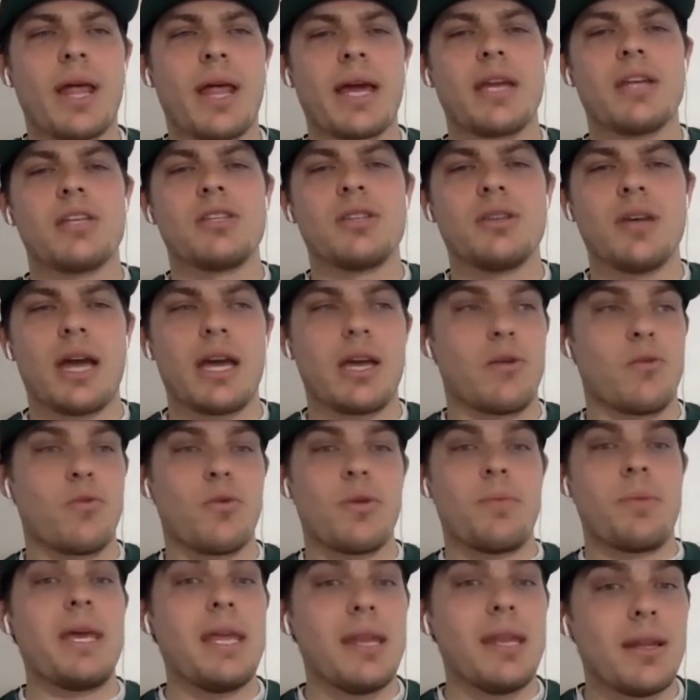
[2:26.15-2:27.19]
I could do, I could
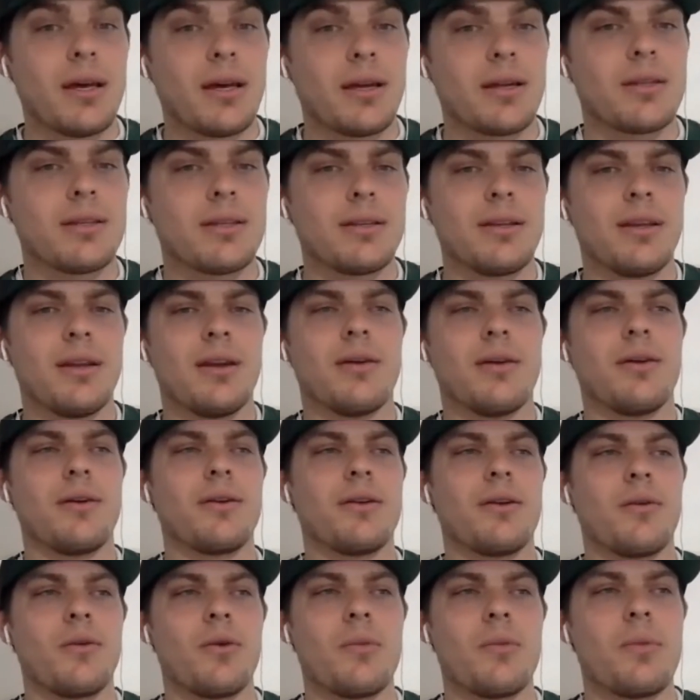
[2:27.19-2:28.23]
repeat a, uh, you know, a,
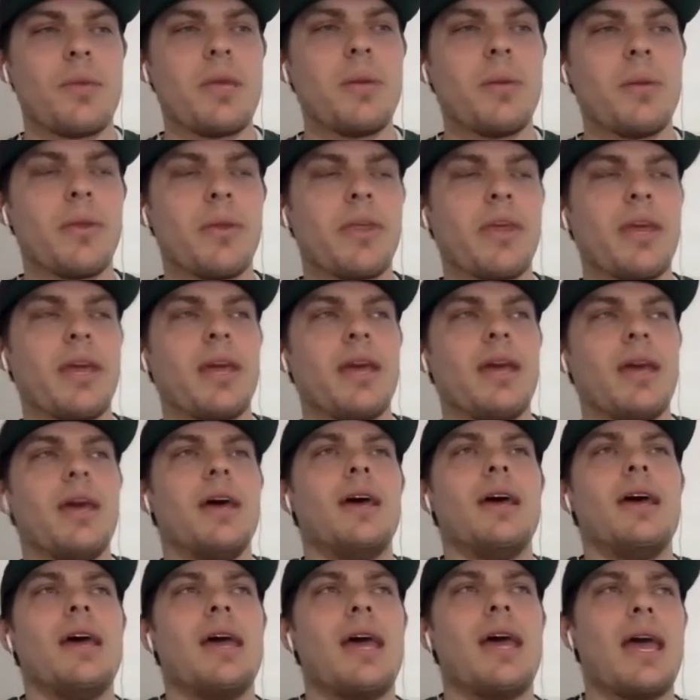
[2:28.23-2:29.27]
a repeatable thing.
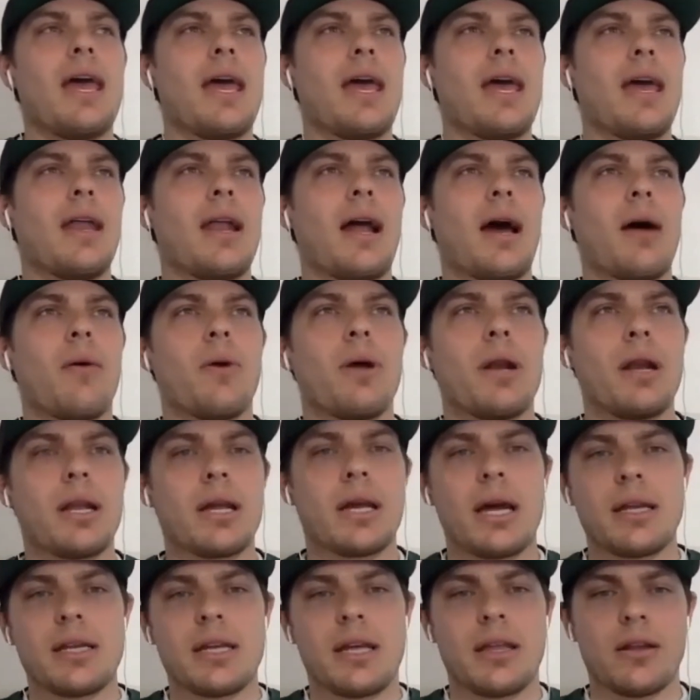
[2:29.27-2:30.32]
And I wanted to
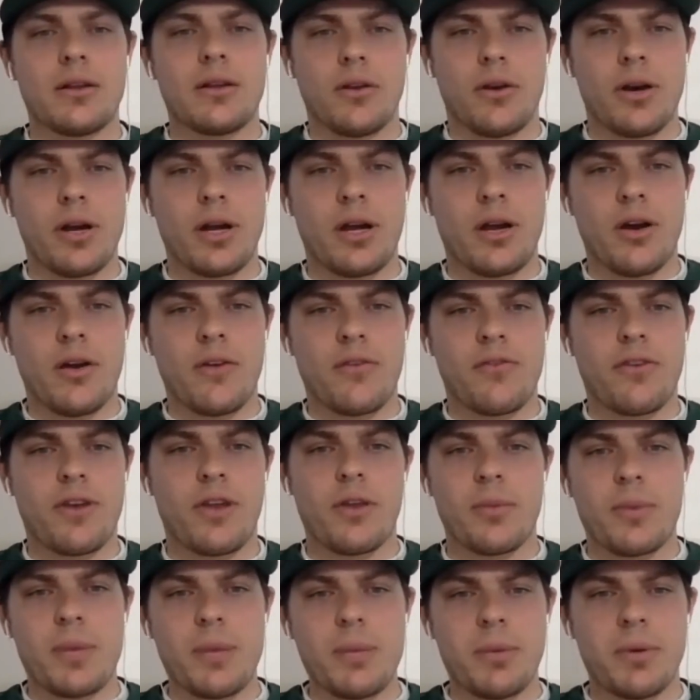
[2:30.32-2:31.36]
cut down the learning curve for
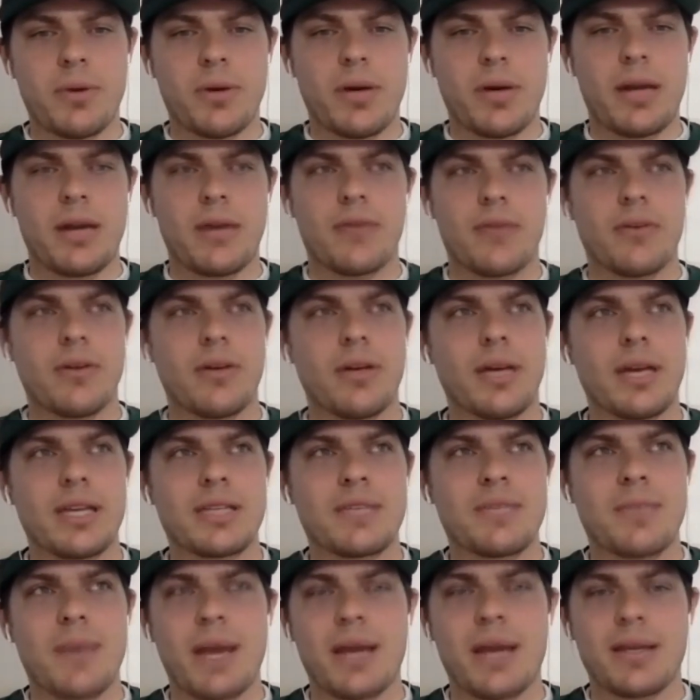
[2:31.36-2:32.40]
other people. I didn't really
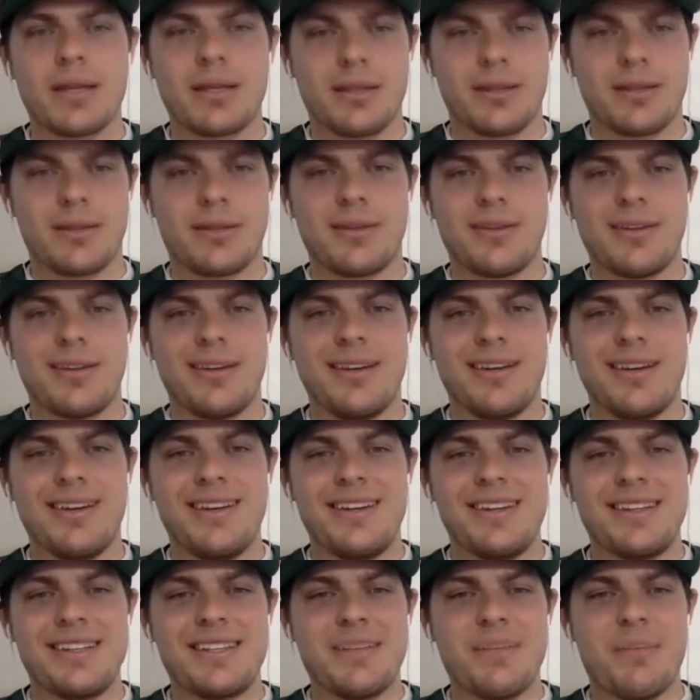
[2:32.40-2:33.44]
expect to
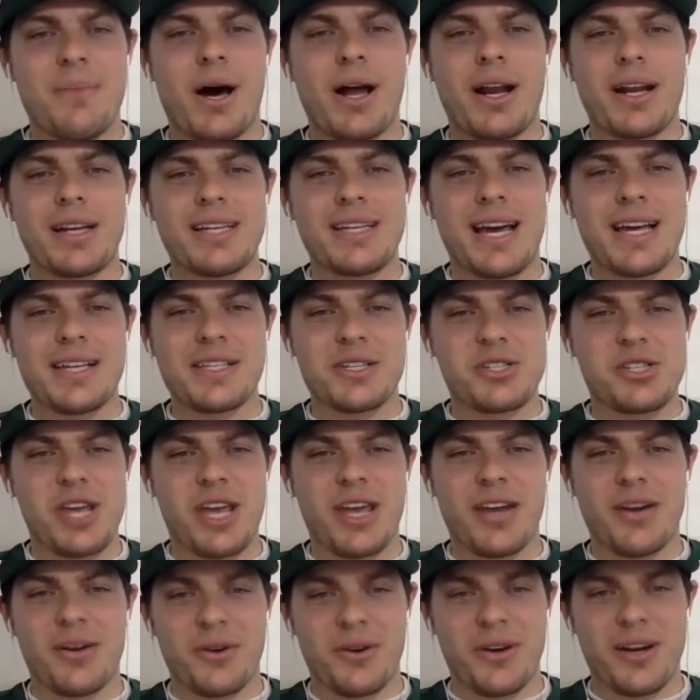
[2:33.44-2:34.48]
to monetize a
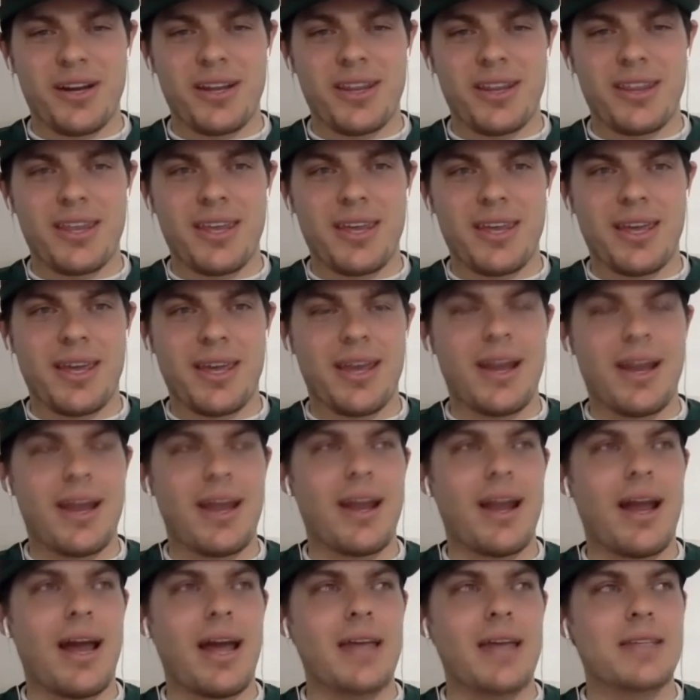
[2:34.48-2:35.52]
channel or anything. And
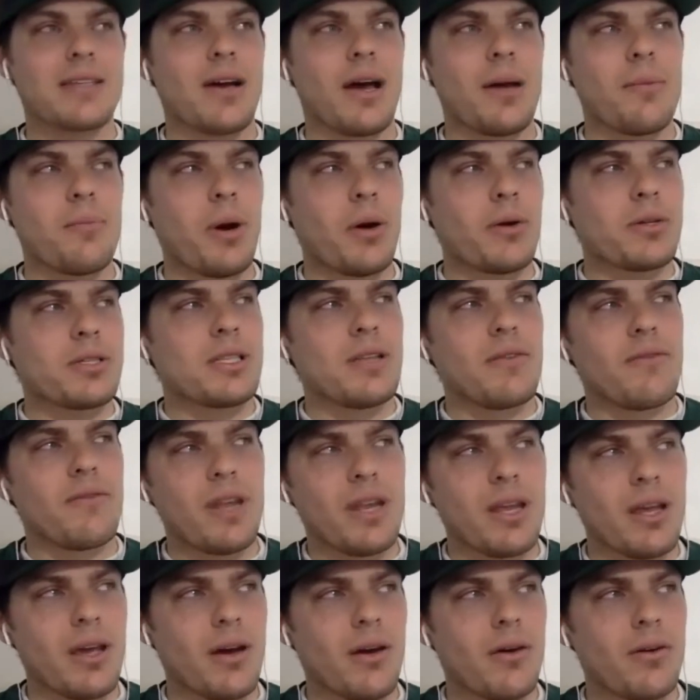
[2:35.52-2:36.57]
mm-hmm. I, so I posted the
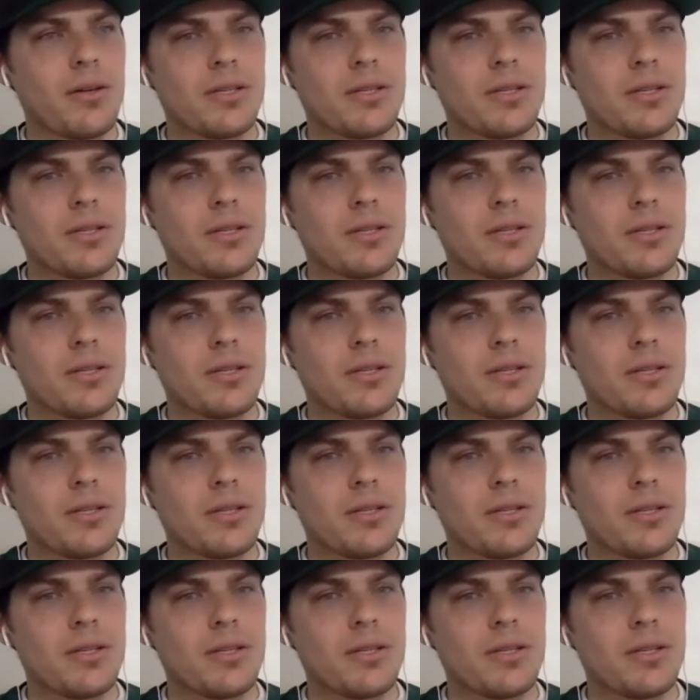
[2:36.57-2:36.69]
video.